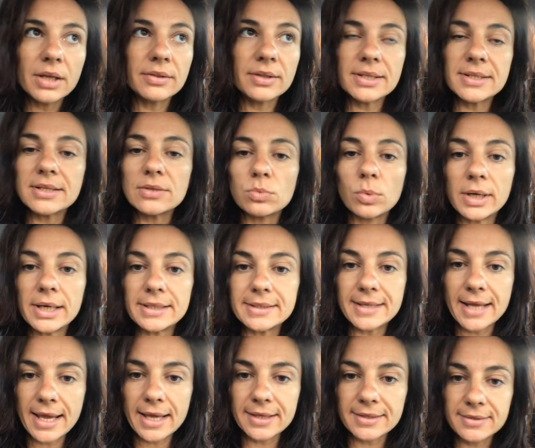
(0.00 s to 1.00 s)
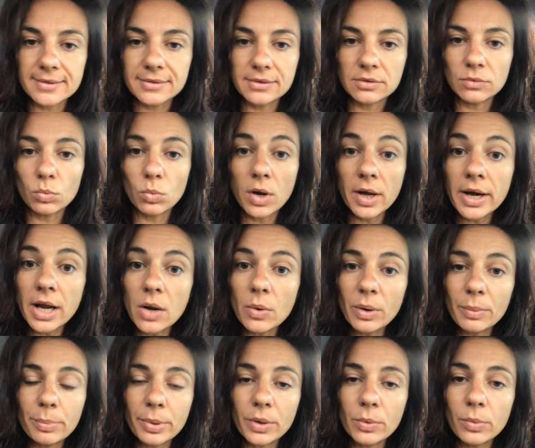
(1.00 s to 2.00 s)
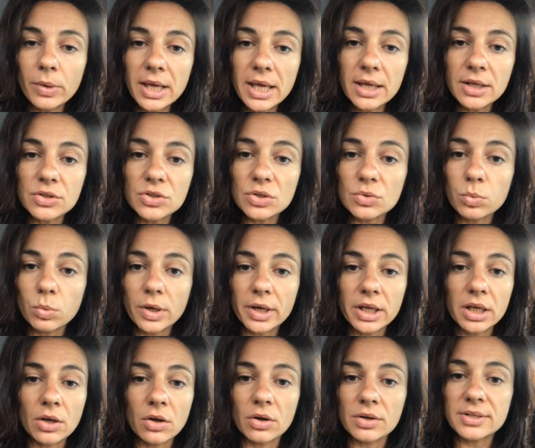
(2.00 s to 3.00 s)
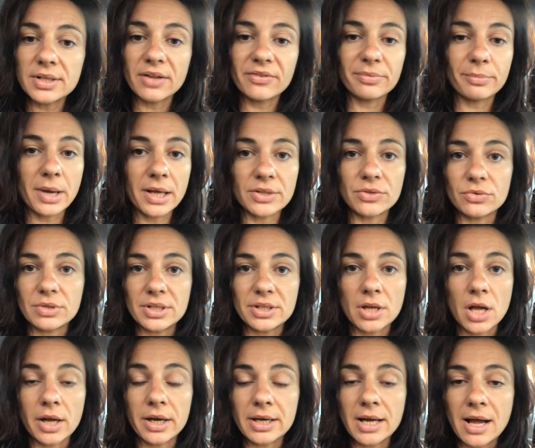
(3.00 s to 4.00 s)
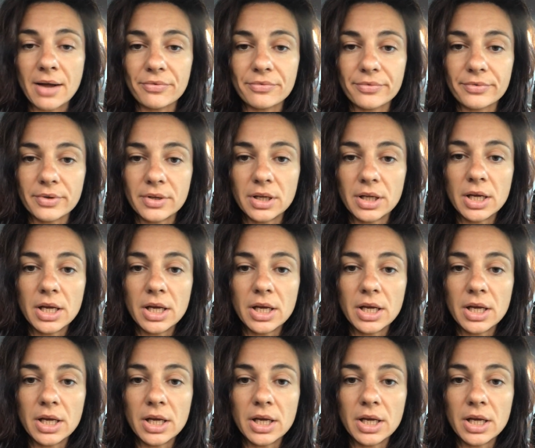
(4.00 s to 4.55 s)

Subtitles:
This is what it takes. 1 hour per week just working on self-mastery is not enough.